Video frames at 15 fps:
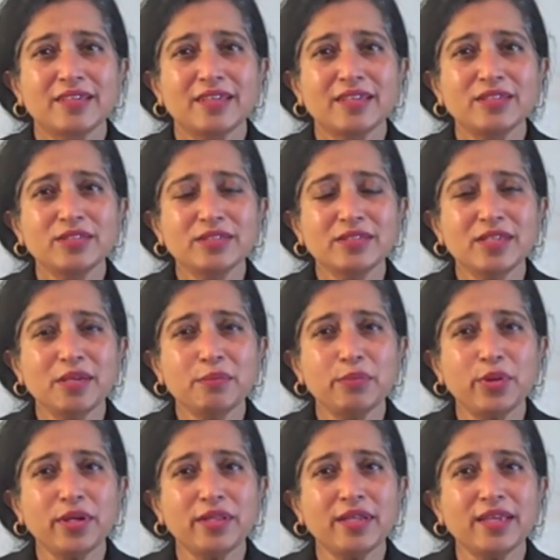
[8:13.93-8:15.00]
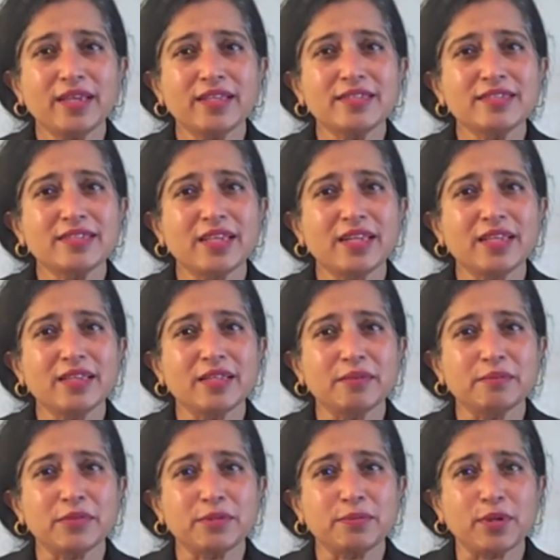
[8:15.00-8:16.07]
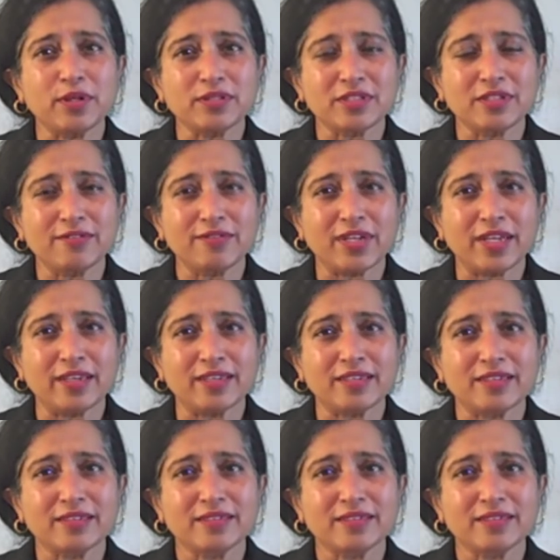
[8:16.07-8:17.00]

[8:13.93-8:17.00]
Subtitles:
And just keep breathing and sending them the positive light.